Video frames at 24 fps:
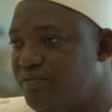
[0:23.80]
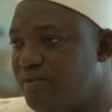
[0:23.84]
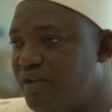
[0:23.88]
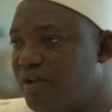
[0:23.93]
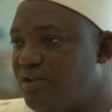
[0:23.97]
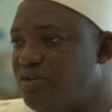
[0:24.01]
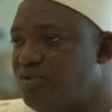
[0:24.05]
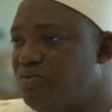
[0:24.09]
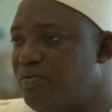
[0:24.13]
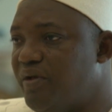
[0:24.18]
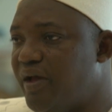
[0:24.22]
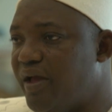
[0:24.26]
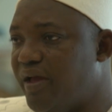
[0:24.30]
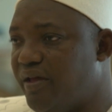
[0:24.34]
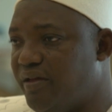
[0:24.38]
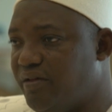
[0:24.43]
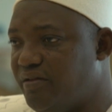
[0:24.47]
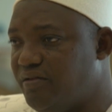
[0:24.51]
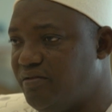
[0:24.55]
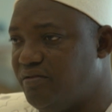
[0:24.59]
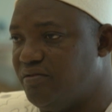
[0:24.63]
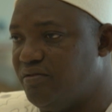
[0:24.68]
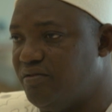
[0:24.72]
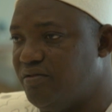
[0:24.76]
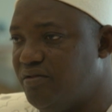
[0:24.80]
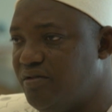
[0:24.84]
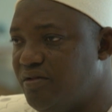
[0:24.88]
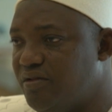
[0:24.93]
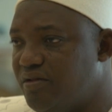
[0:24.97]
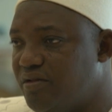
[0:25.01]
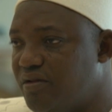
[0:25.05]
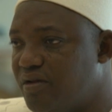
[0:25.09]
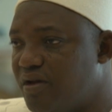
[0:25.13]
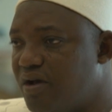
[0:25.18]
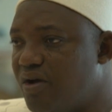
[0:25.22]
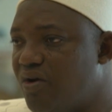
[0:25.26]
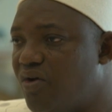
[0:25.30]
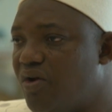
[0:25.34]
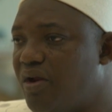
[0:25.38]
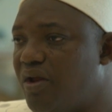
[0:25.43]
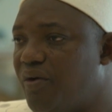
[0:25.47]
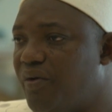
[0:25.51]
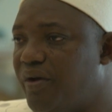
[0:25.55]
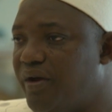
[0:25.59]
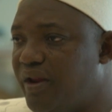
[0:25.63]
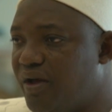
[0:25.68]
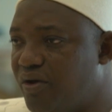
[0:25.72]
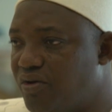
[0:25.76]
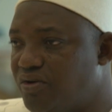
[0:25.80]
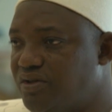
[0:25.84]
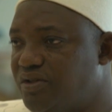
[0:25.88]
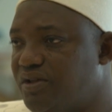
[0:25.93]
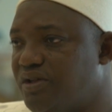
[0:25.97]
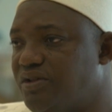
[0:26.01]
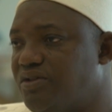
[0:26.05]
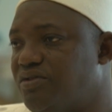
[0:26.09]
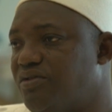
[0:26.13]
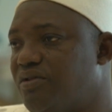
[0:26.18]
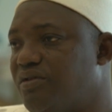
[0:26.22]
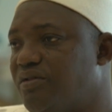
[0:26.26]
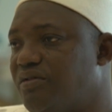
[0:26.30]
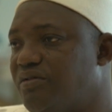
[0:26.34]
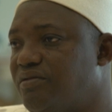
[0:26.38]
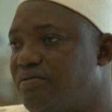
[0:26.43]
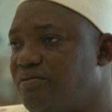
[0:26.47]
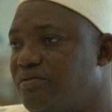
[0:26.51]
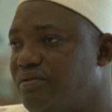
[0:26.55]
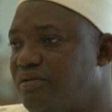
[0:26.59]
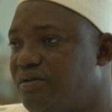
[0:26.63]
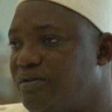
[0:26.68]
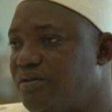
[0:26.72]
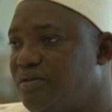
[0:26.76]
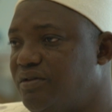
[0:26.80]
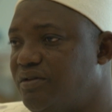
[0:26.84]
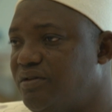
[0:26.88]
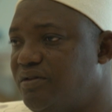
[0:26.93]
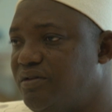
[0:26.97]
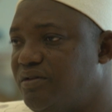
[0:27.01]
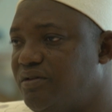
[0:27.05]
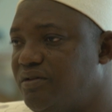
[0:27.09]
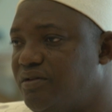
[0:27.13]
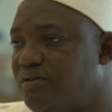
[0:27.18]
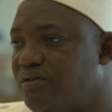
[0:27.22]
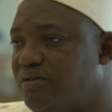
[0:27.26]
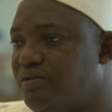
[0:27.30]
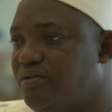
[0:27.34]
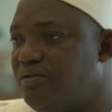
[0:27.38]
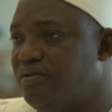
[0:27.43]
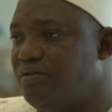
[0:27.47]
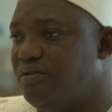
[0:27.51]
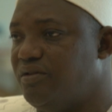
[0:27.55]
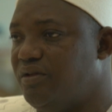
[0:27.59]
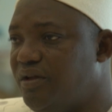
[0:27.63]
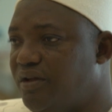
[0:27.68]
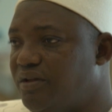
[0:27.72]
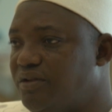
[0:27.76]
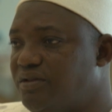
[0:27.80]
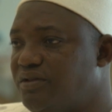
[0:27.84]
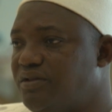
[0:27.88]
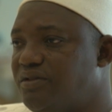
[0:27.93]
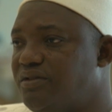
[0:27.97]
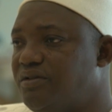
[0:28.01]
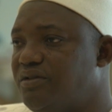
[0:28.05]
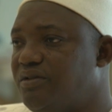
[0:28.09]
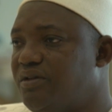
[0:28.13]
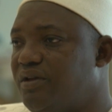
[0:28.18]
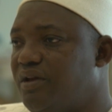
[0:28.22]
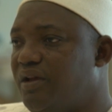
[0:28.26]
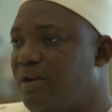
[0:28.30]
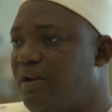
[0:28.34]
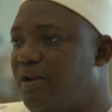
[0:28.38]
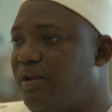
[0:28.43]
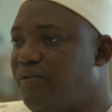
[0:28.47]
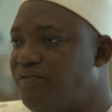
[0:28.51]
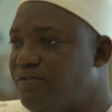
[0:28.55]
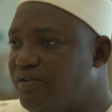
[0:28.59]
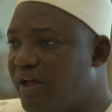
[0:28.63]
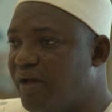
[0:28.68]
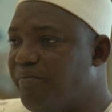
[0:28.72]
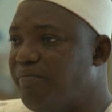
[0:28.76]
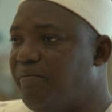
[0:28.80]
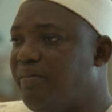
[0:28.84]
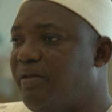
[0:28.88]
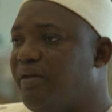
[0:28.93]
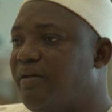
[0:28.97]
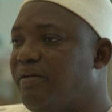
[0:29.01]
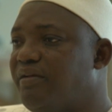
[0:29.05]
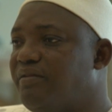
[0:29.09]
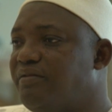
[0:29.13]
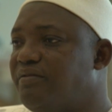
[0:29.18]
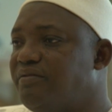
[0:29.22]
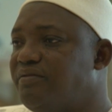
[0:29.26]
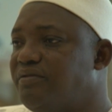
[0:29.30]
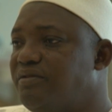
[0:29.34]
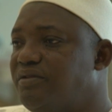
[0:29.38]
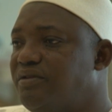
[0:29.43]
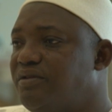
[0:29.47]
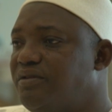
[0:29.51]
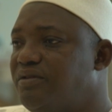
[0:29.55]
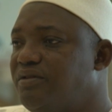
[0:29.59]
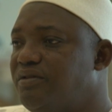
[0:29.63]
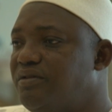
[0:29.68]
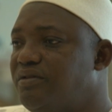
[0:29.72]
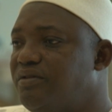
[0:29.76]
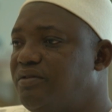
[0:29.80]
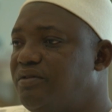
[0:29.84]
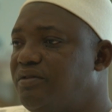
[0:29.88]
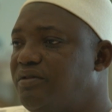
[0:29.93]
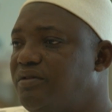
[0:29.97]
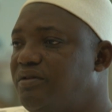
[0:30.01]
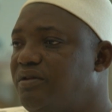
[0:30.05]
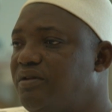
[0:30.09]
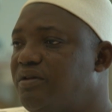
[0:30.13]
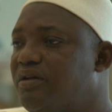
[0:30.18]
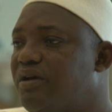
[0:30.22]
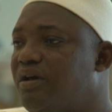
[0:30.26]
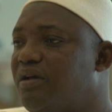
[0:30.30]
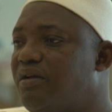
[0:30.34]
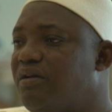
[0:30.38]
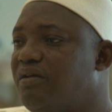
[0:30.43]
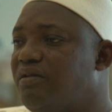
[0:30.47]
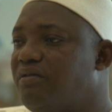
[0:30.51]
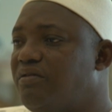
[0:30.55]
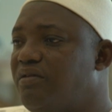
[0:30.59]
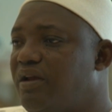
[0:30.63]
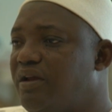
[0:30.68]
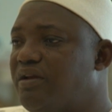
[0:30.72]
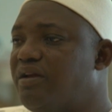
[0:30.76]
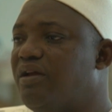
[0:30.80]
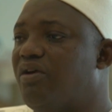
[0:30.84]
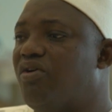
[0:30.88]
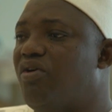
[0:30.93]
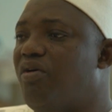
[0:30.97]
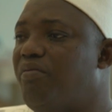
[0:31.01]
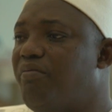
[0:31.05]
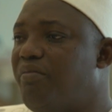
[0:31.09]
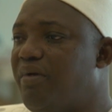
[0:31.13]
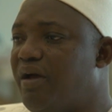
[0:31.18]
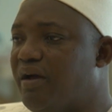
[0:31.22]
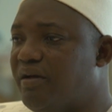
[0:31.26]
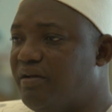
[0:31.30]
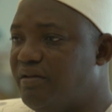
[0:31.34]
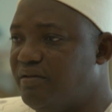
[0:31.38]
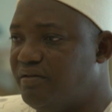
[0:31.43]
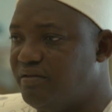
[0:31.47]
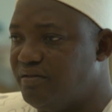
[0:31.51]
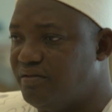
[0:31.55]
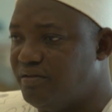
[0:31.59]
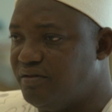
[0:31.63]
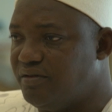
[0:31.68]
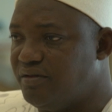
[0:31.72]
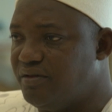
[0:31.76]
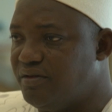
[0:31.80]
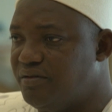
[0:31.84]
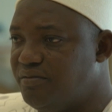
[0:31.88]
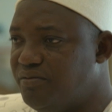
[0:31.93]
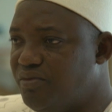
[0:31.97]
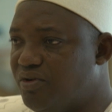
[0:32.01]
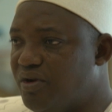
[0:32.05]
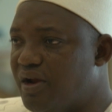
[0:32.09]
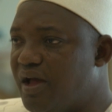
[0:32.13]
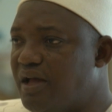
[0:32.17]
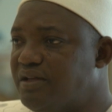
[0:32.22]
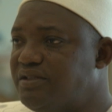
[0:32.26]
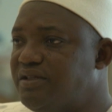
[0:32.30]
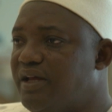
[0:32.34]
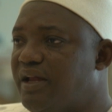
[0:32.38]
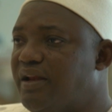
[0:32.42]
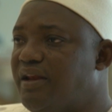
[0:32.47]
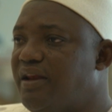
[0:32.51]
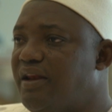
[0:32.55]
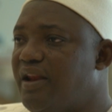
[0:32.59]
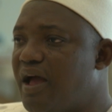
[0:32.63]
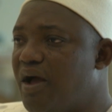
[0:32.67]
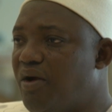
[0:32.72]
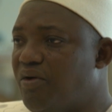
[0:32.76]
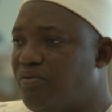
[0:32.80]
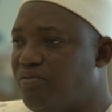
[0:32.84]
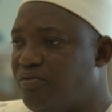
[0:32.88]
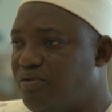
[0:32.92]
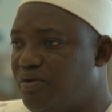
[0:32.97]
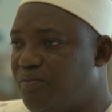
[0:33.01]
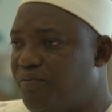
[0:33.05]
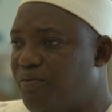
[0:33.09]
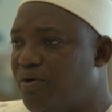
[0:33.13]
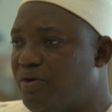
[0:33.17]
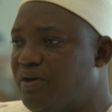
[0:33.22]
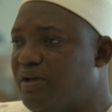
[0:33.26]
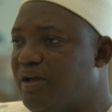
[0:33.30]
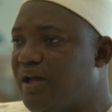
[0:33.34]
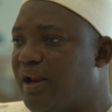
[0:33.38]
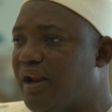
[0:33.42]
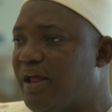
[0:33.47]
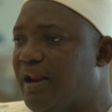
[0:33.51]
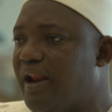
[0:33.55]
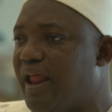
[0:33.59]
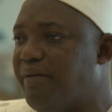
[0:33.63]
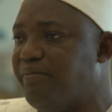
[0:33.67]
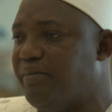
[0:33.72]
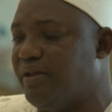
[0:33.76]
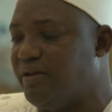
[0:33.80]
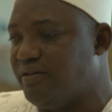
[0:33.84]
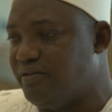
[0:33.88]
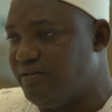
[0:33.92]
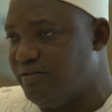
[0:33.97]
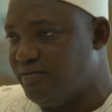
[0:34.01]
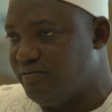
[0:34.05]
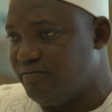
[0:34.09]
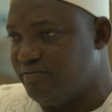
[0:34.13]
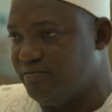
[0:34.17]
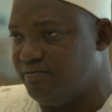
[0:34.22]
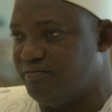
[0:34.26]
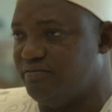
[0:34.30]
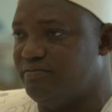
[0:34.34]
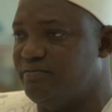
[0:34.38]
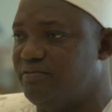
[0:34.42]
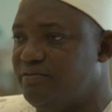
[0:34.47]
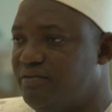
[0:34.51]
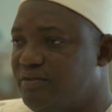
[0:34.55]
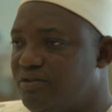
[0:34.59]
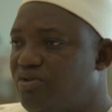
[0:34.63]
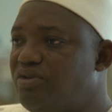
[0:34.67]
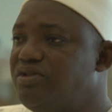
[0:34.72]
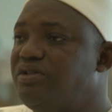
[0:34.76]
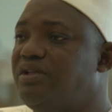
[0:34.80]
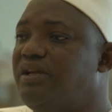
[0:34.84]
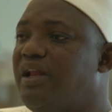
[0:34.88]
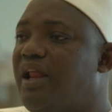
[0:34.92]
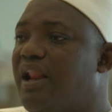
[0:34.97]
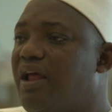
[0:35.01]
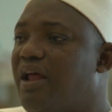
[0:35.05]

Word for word: That's why all our negotiation is he leaves Gambia. He can later come back. But as at now, the political climate doesn't